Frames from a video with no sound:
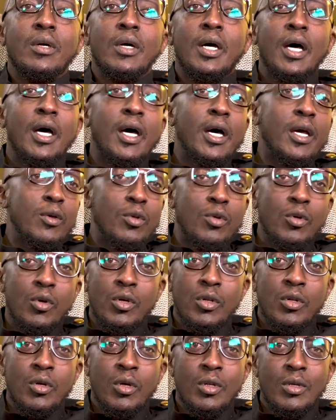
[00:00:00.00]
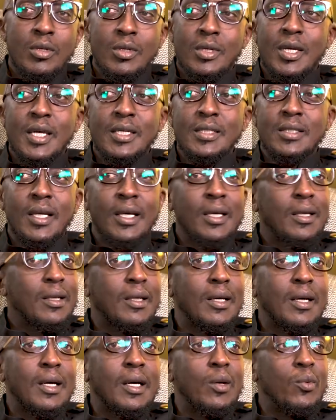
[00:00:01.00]
It gets like,
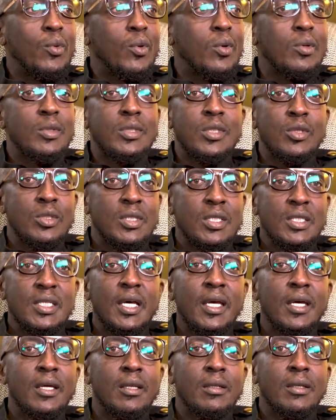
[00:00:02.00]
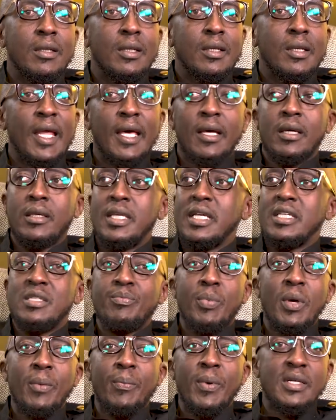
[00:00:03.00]
we're going to see those things again. Like just
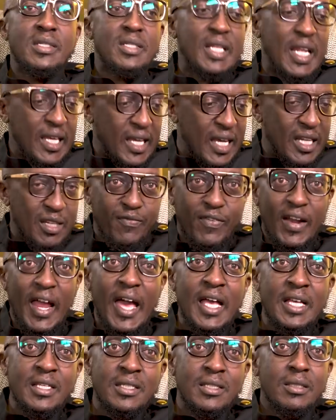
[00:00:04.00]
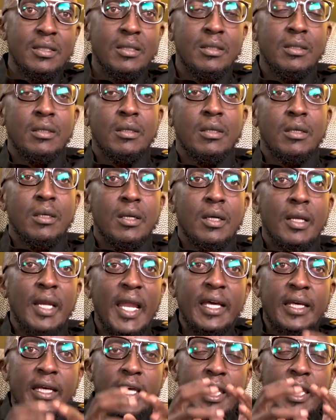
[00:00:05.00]
papers, like get flyers. Like